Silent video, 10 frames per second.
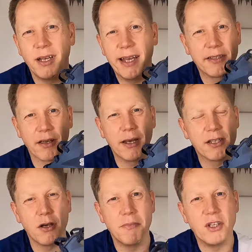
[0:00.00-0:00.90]
as
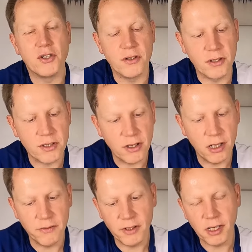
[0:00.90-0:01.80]
I mentioned at the start
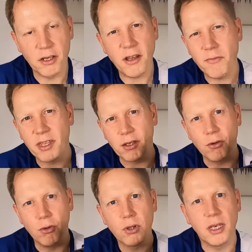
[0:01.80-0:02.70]
of the video, I don't think
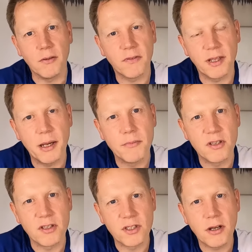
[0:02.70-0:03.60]
you're looking for that
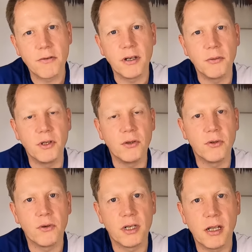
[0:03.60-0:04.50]
necessarily when you're
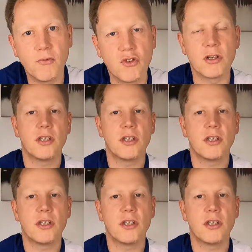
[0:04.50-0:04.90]
doing an ultra.